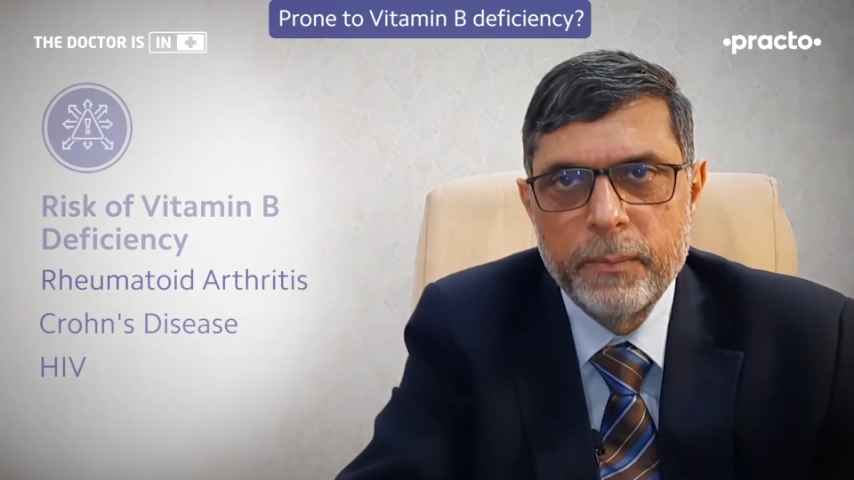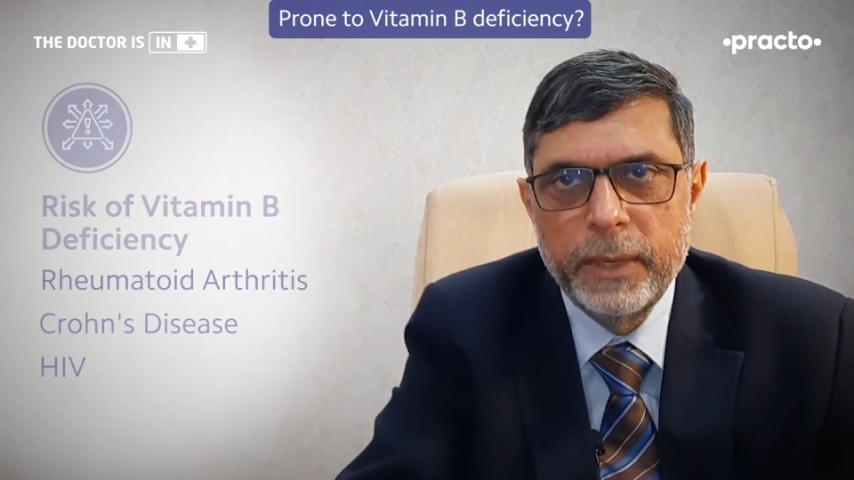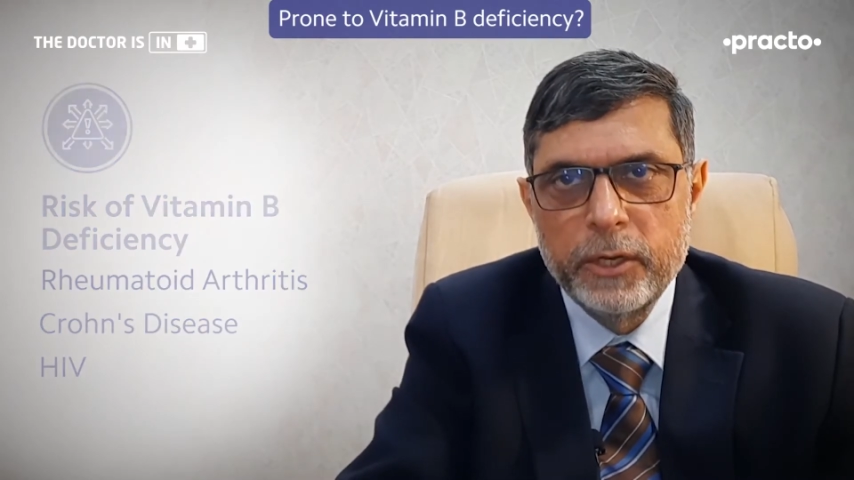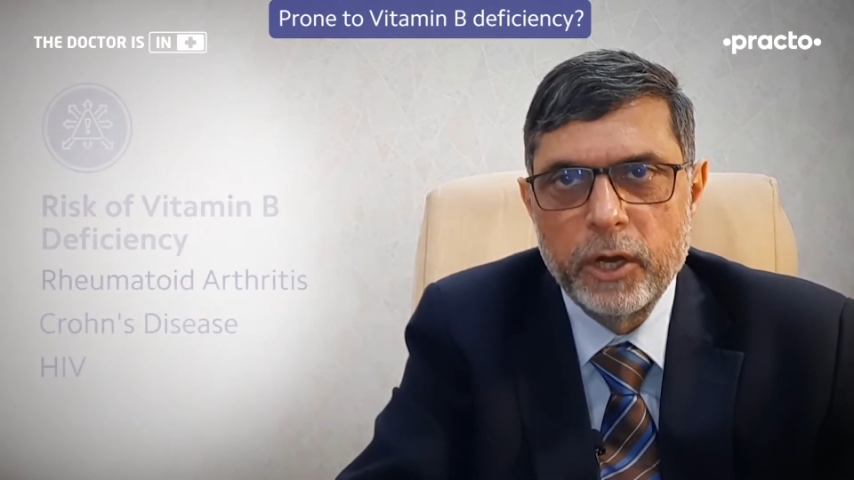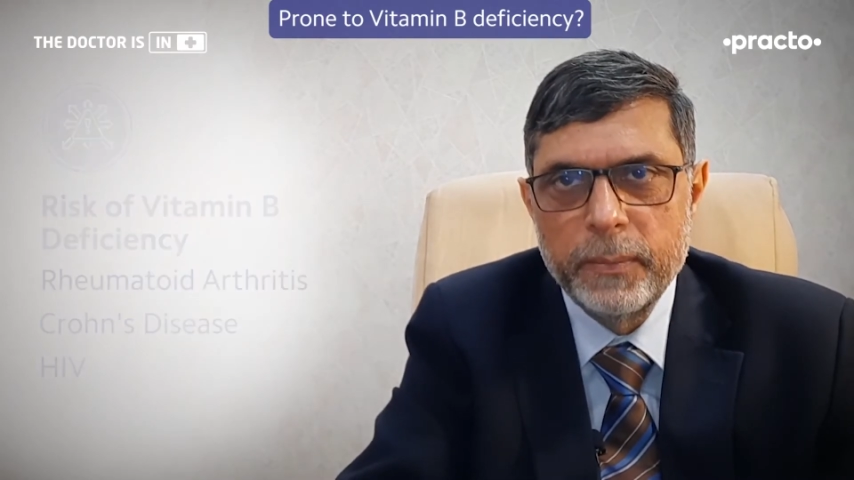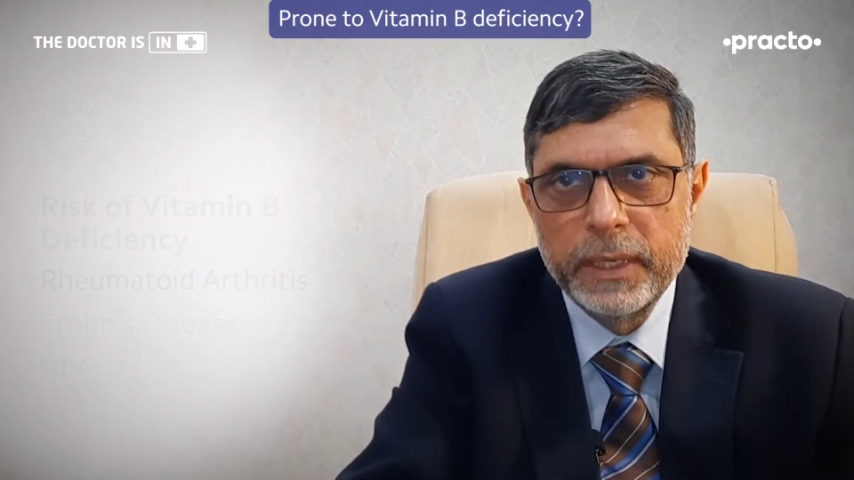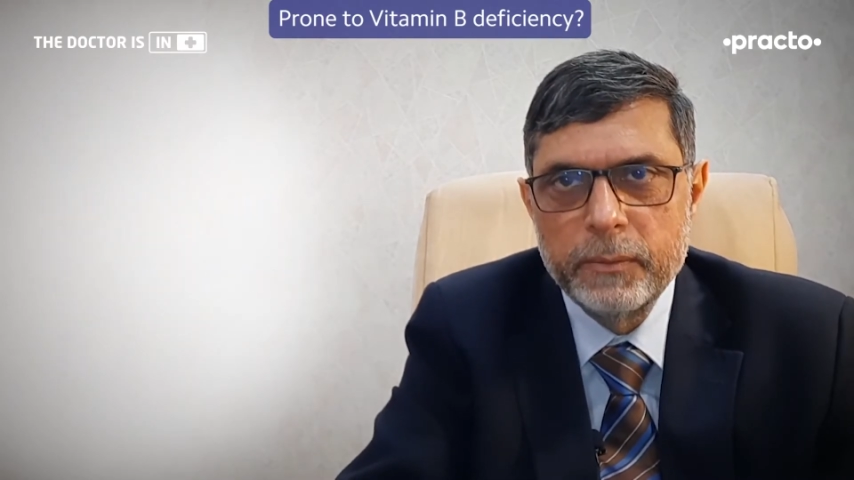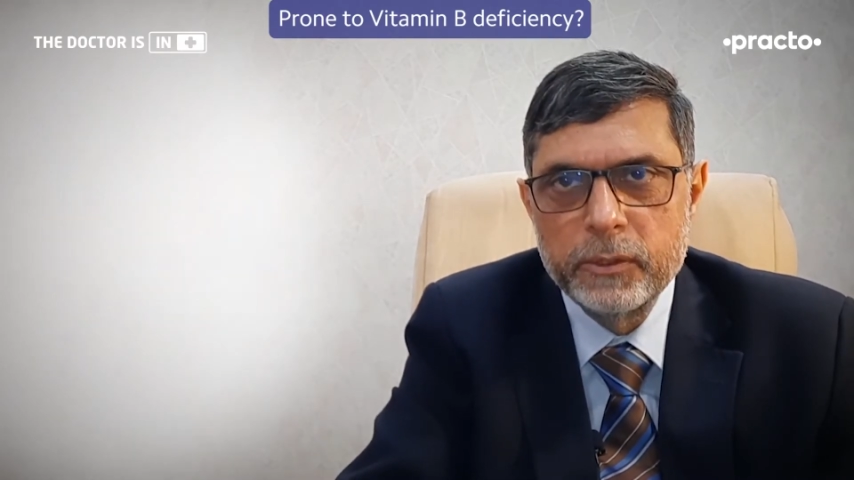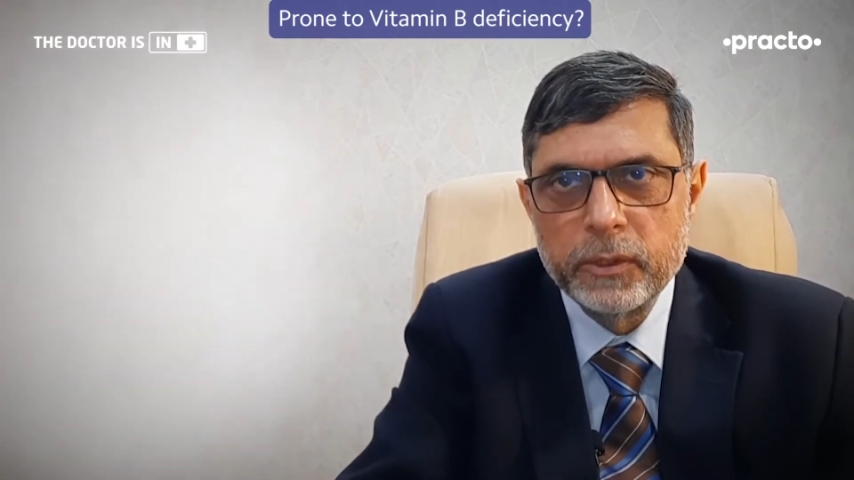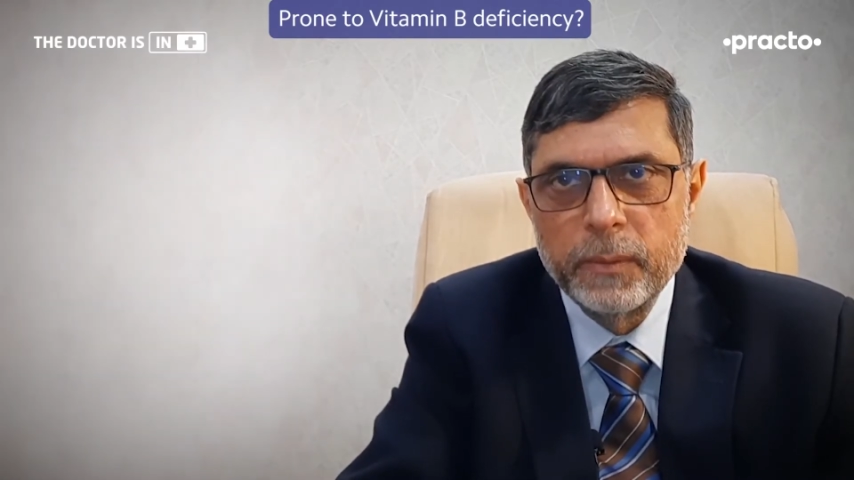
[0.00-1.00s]
may not be
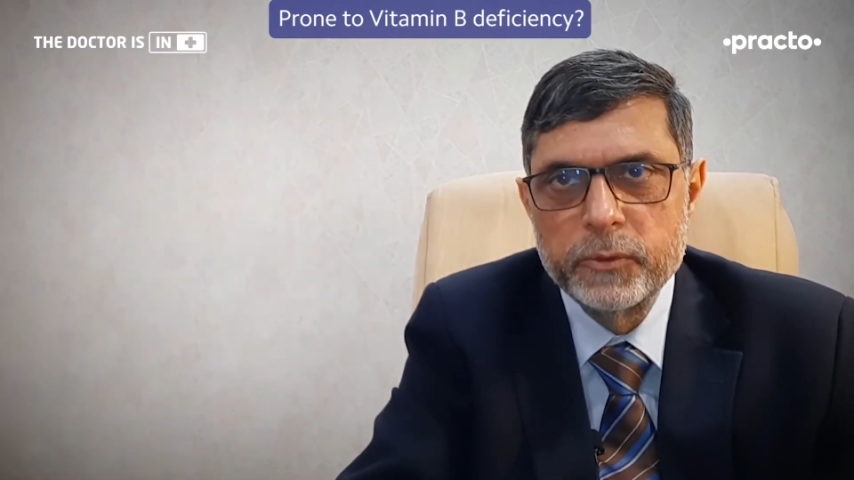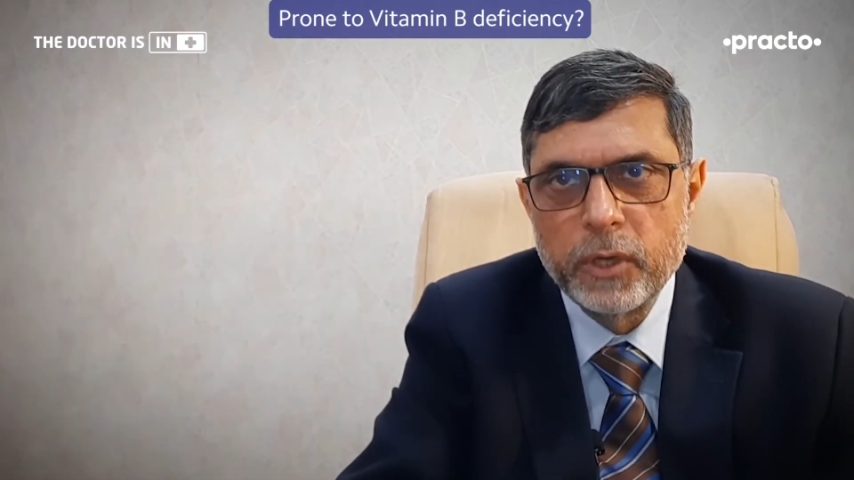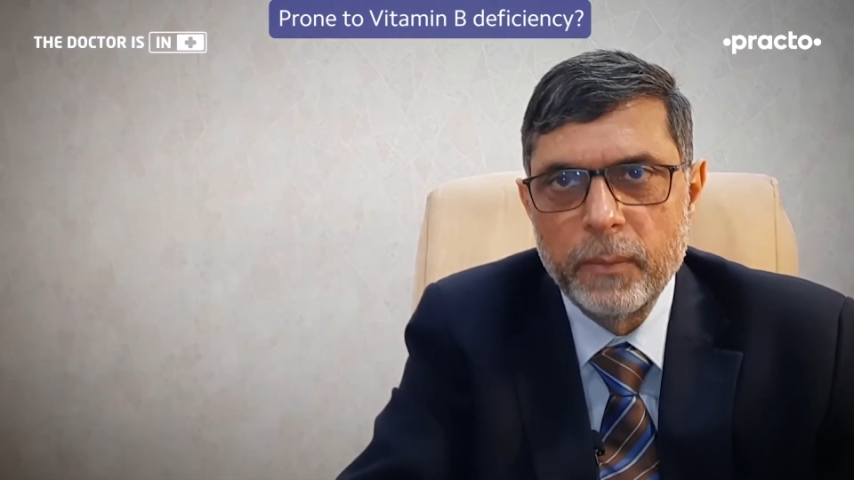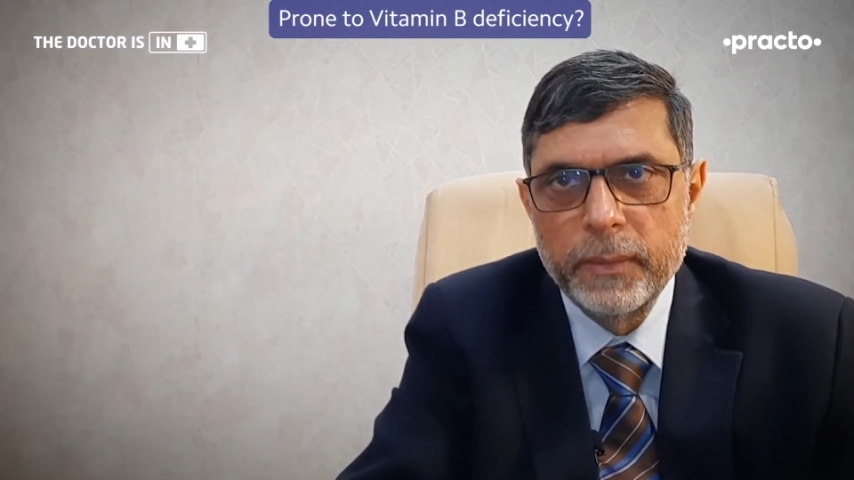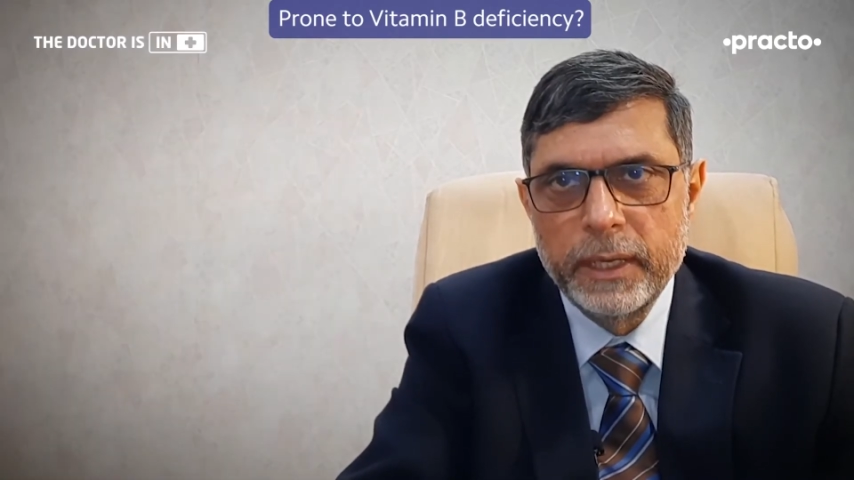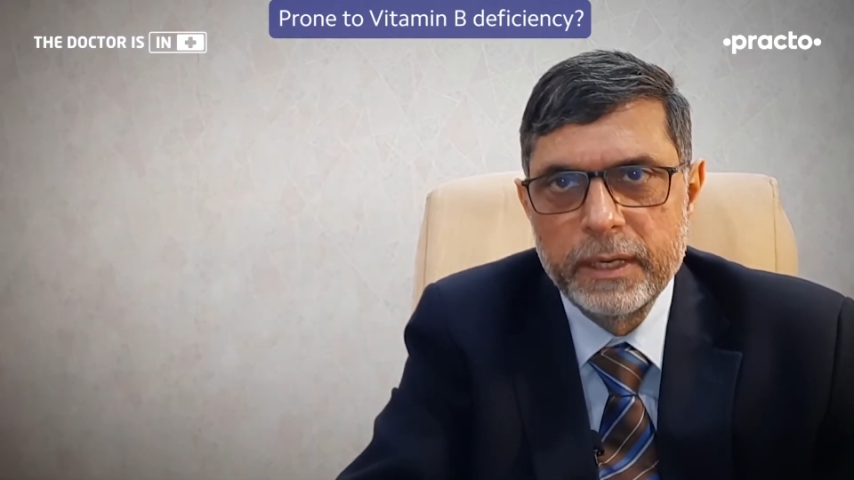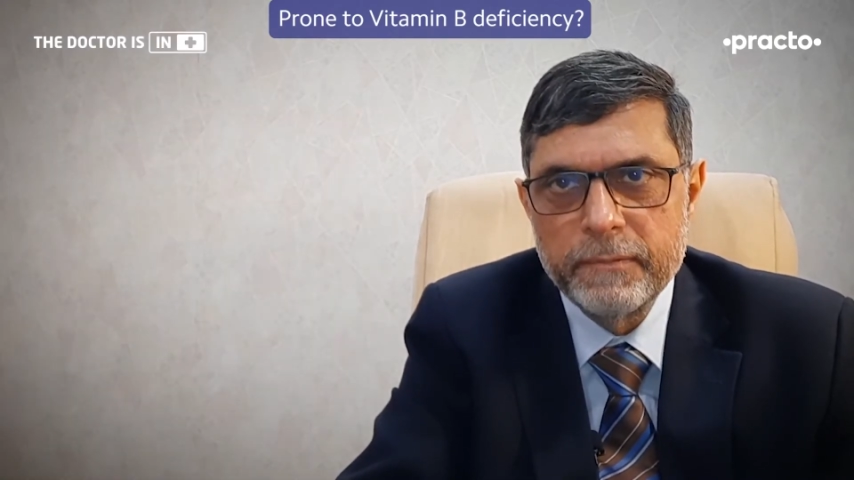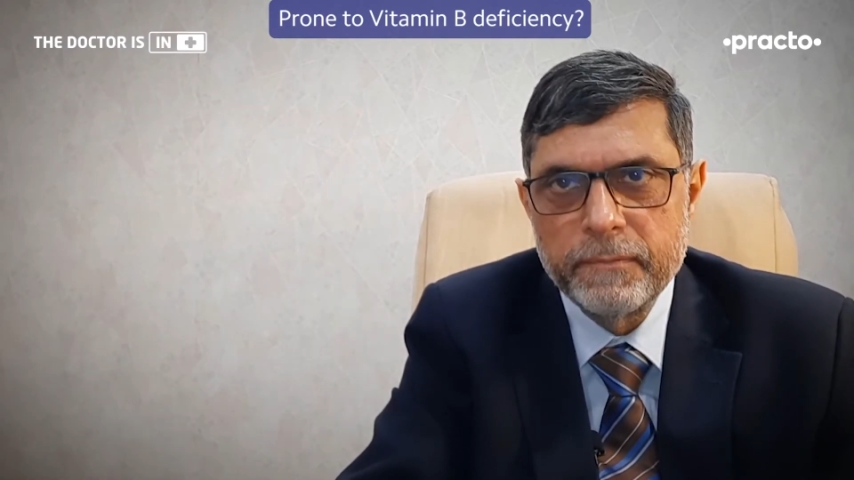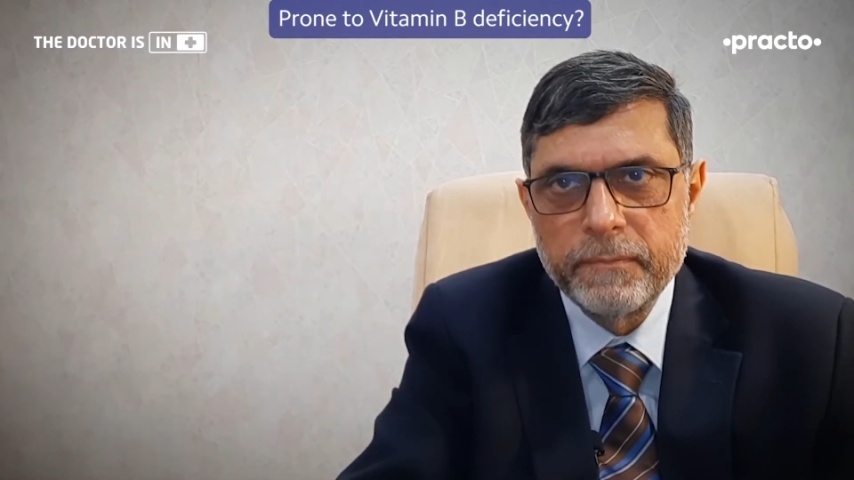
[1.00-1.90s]
able to absorb enough